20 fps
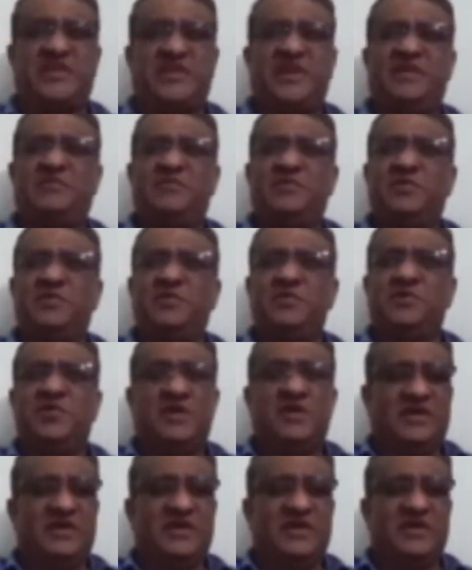came
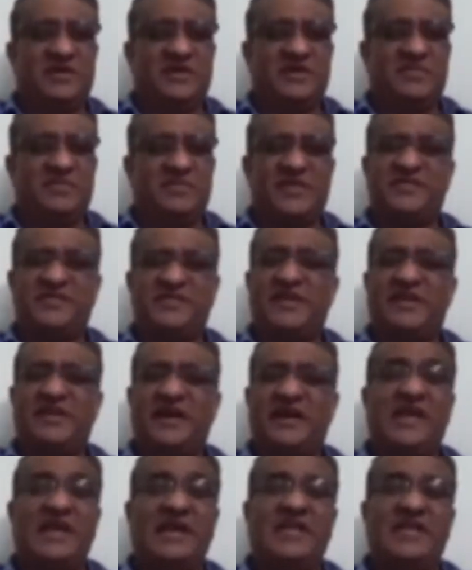to present
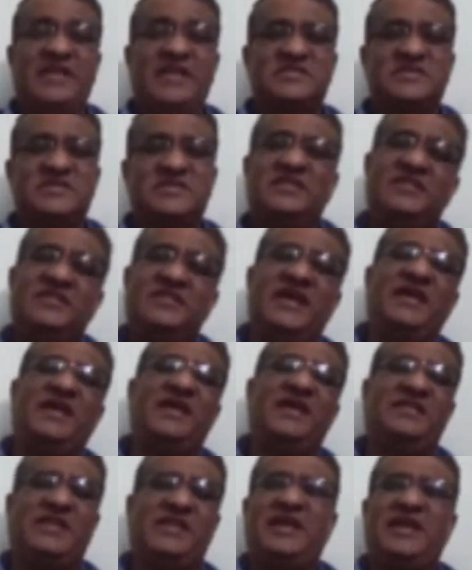IITs,
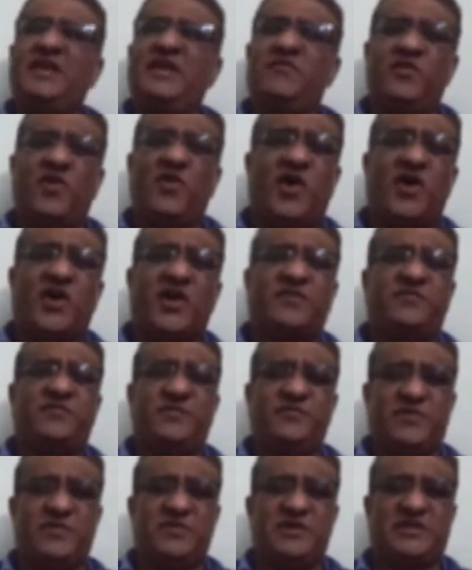they gave a lot of
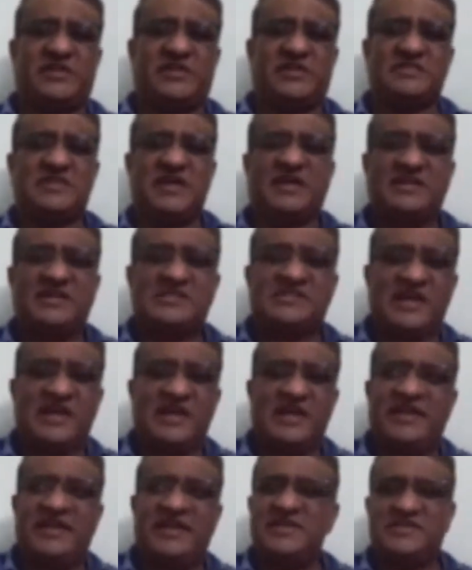information. Sir, this
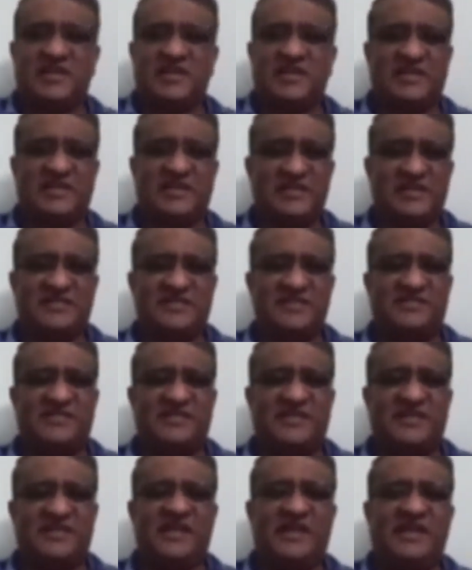IIT is running this
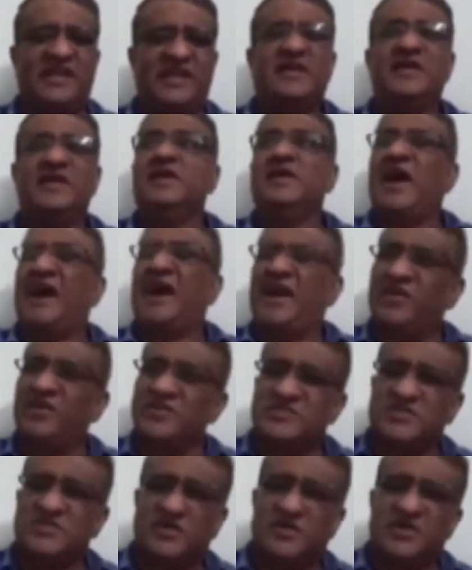IIT. And
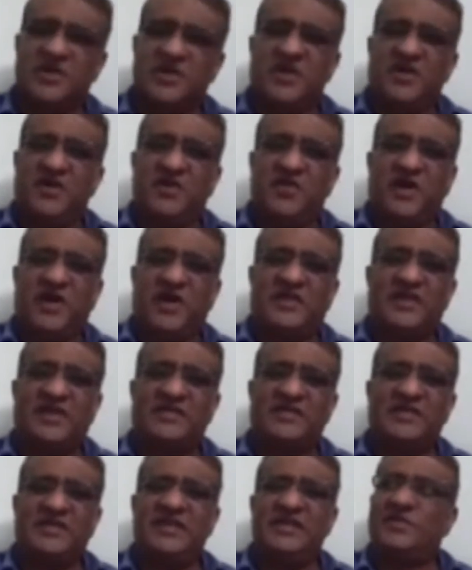also, what are
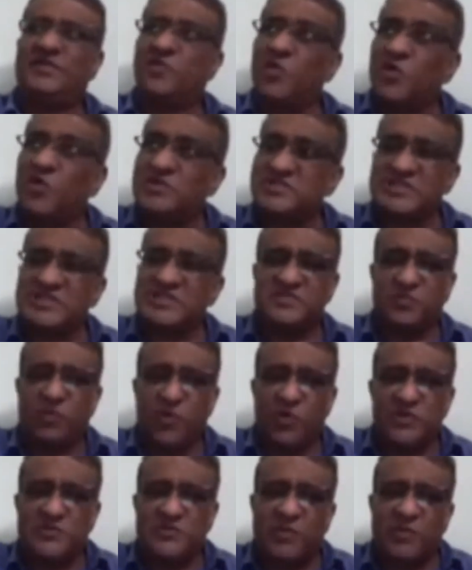the courses,
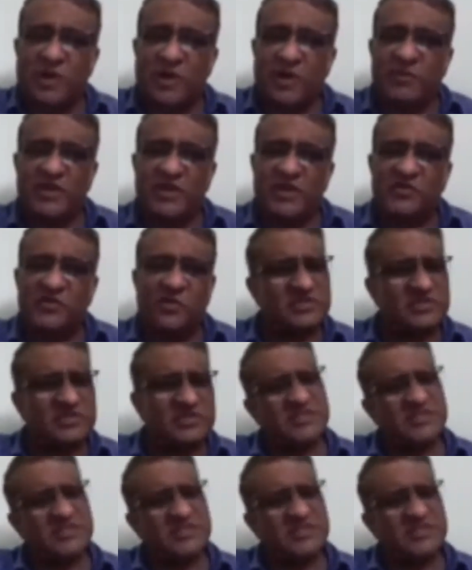most popular courses?